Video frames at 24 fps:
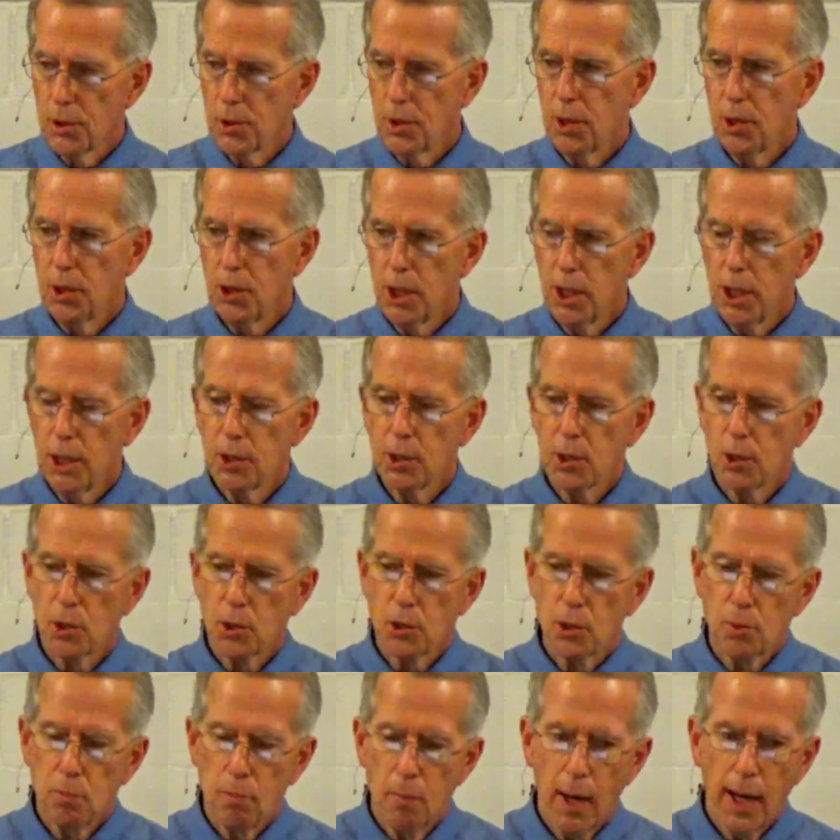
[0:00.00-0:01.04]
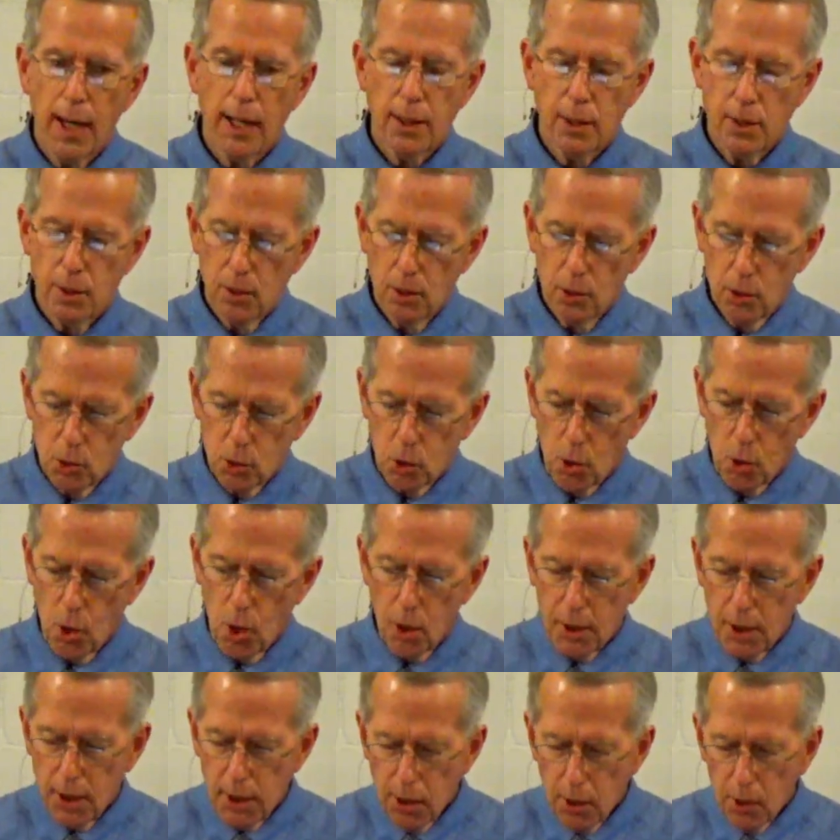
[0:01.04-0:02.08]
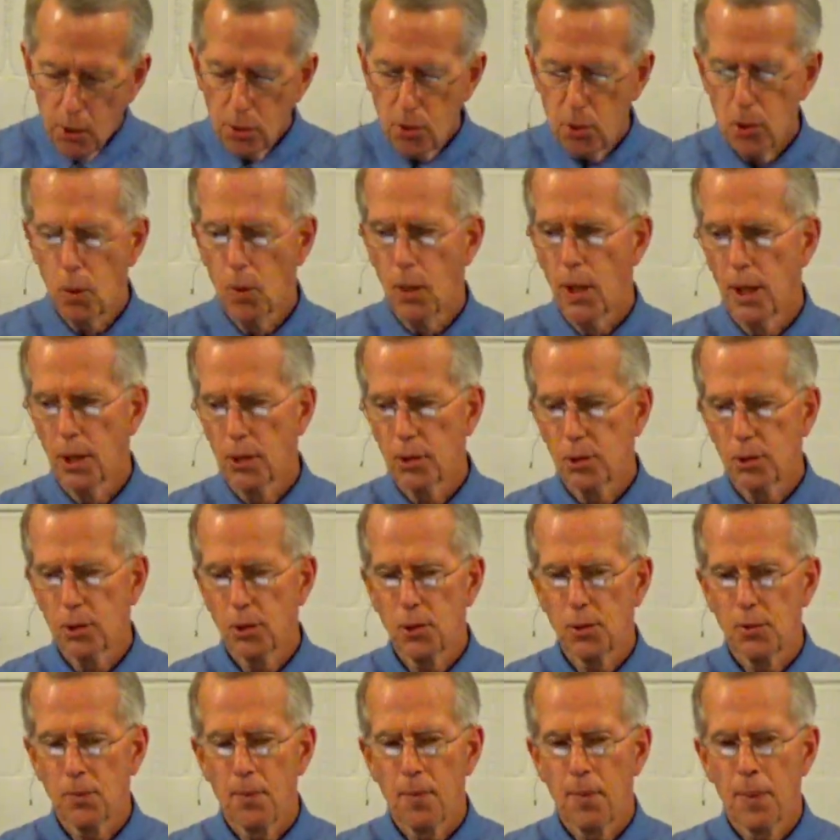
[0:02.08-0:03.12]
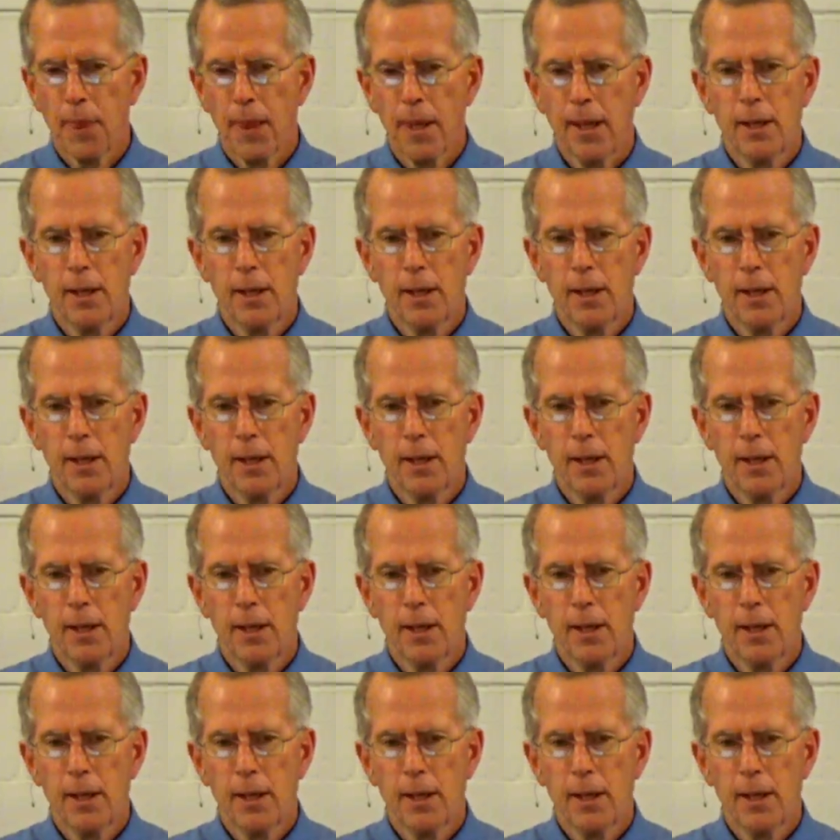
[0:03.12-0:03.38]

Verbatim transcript: was that Jesus might draw near to us